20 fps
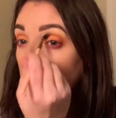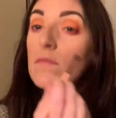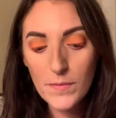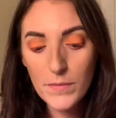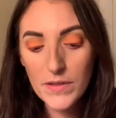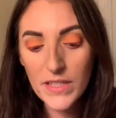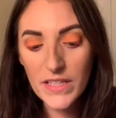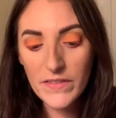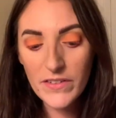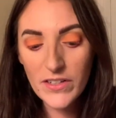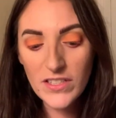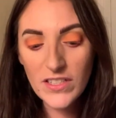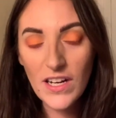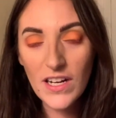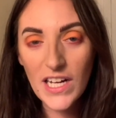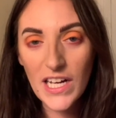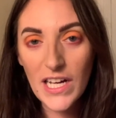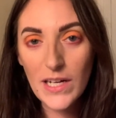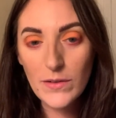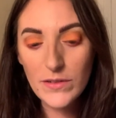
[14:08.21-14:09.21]
Believe it or
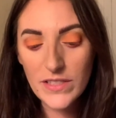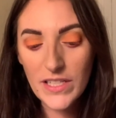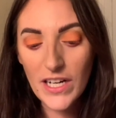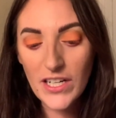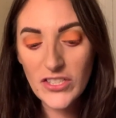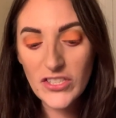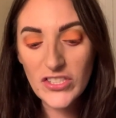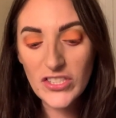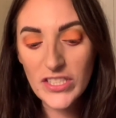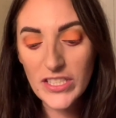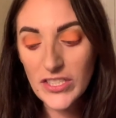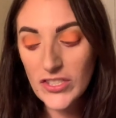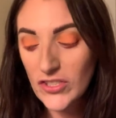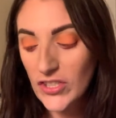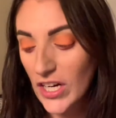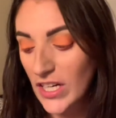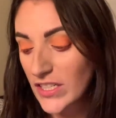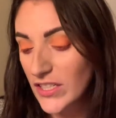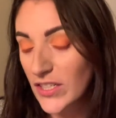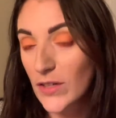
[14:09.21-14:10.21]
not, I was actually
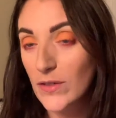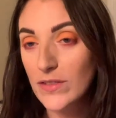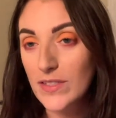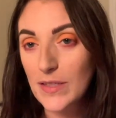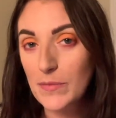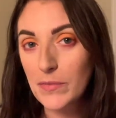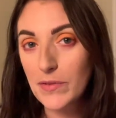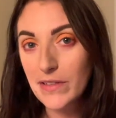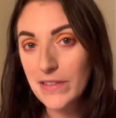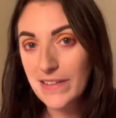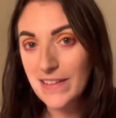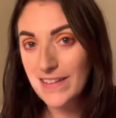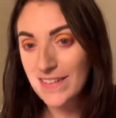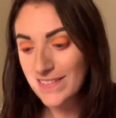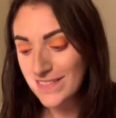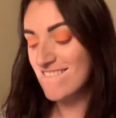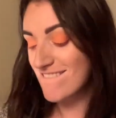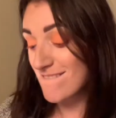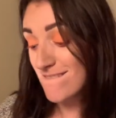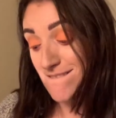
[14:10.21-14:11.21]
trying to go simple
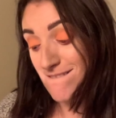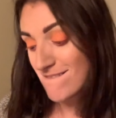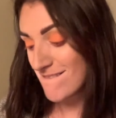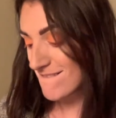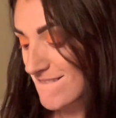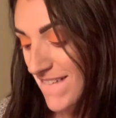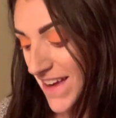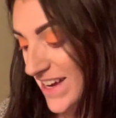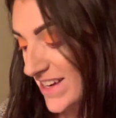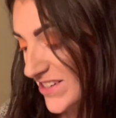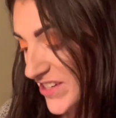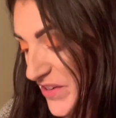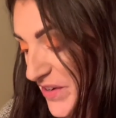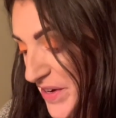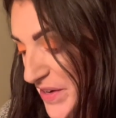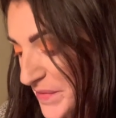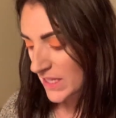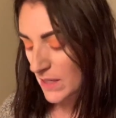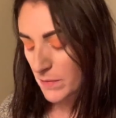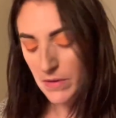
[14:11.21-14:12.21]
here. Mm, can't do
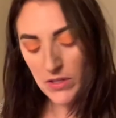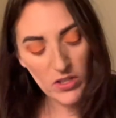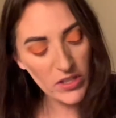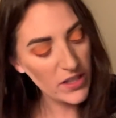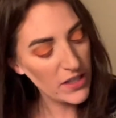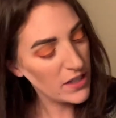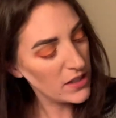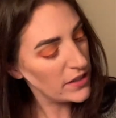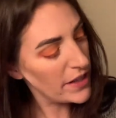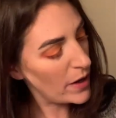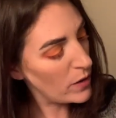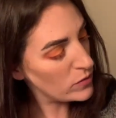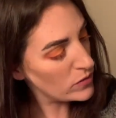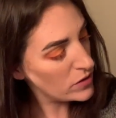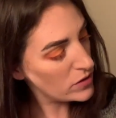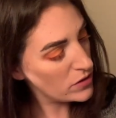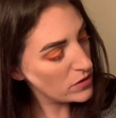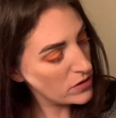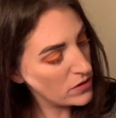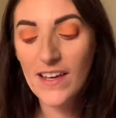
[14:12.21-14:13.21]
it. Let me look at
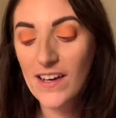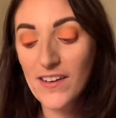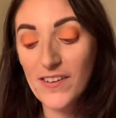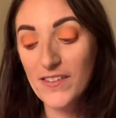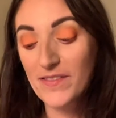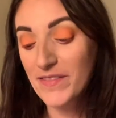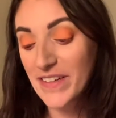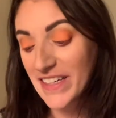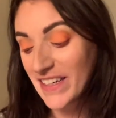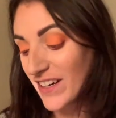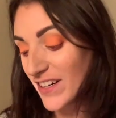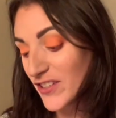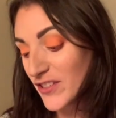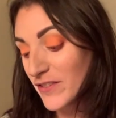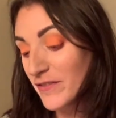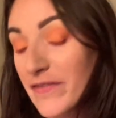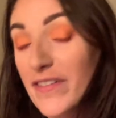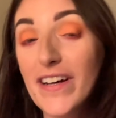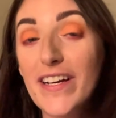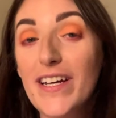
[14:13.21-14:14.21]
clout. Oh my gosh.
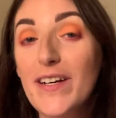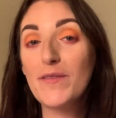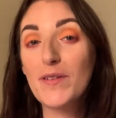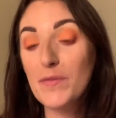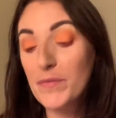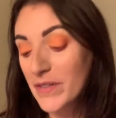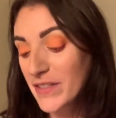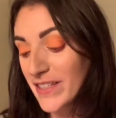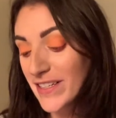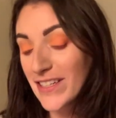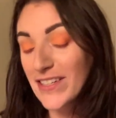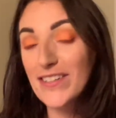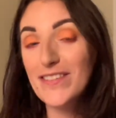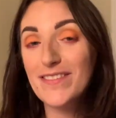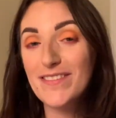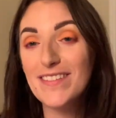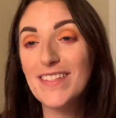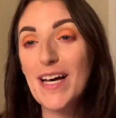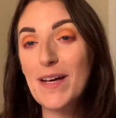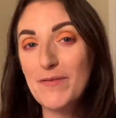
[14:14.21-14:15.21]
Fuck okay, it. We're putting
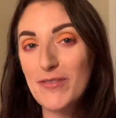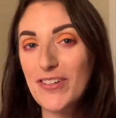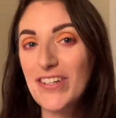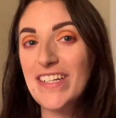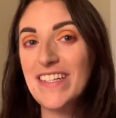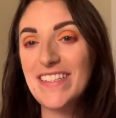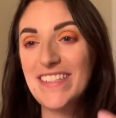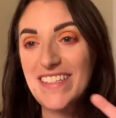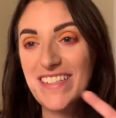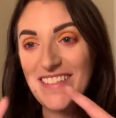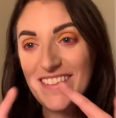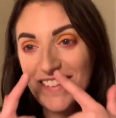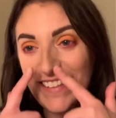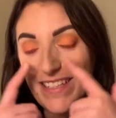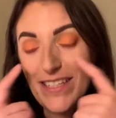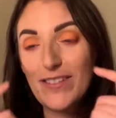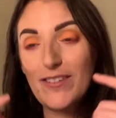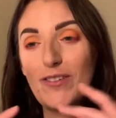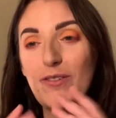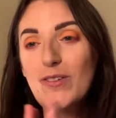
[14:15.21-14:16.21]
lime green in the
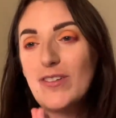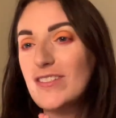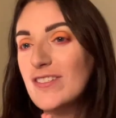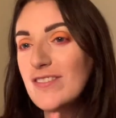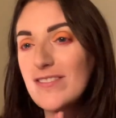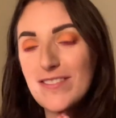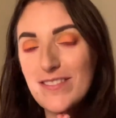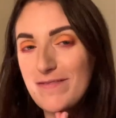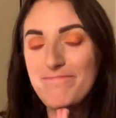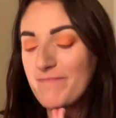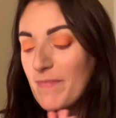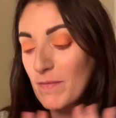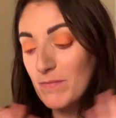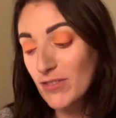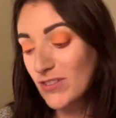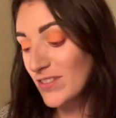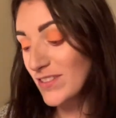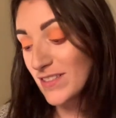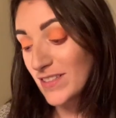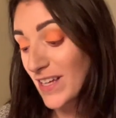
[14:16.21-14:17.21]
inner corners. I'm
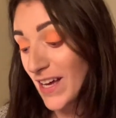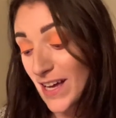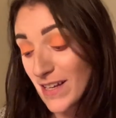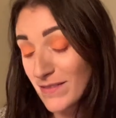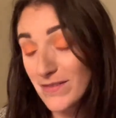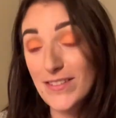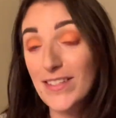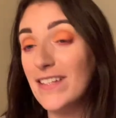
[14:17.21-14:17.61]
just, I,